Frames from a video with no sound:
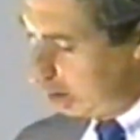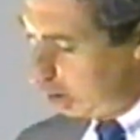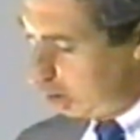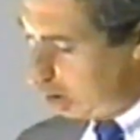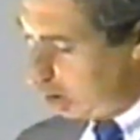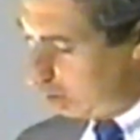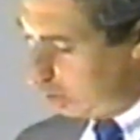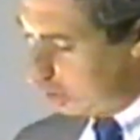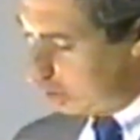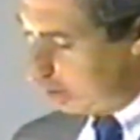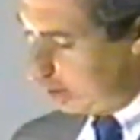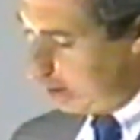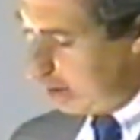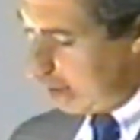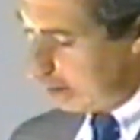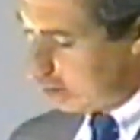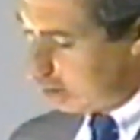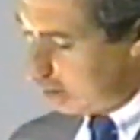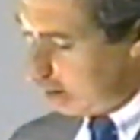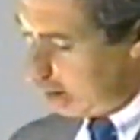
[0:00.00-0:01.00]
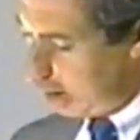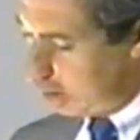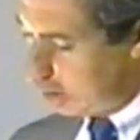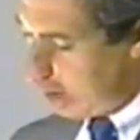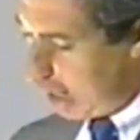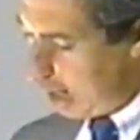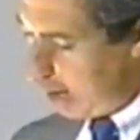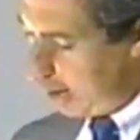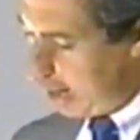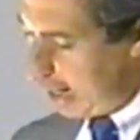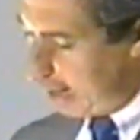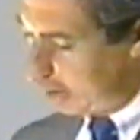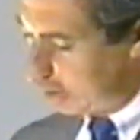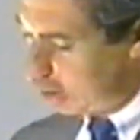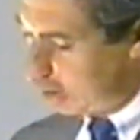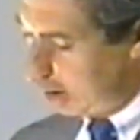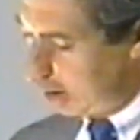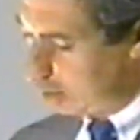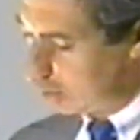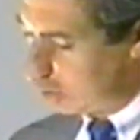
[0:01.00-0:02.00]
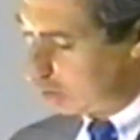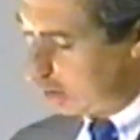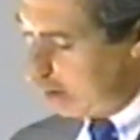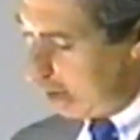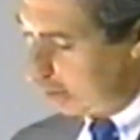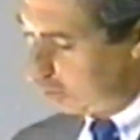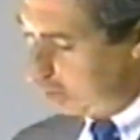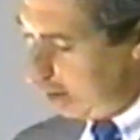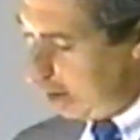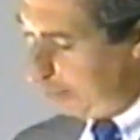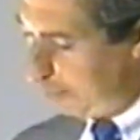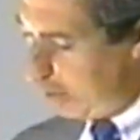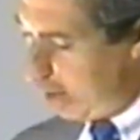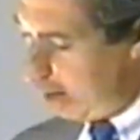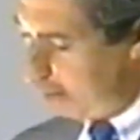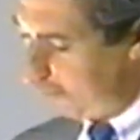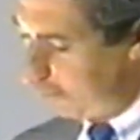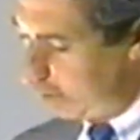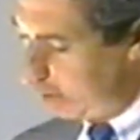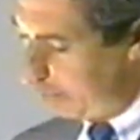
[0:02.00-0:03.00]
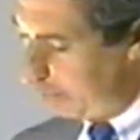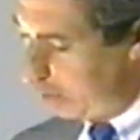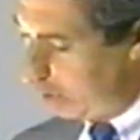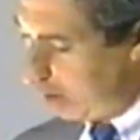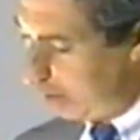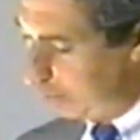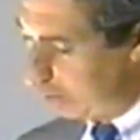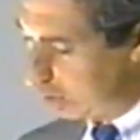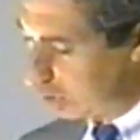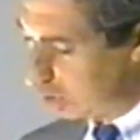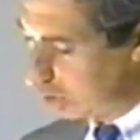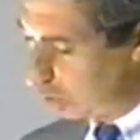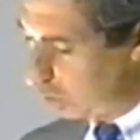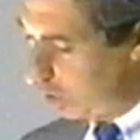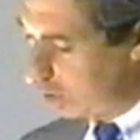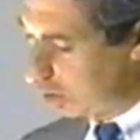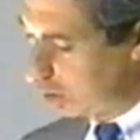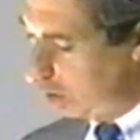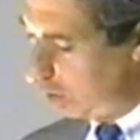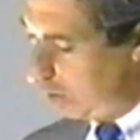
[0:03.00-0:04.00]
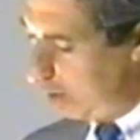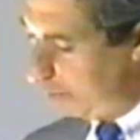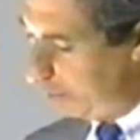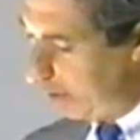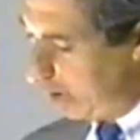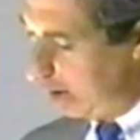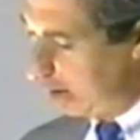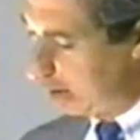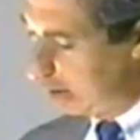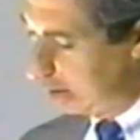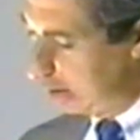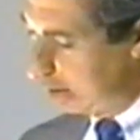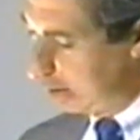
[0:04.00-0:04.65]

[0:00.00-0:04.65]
You go into the next stage. On Alexander's death, the empire fell apart because there was no empire.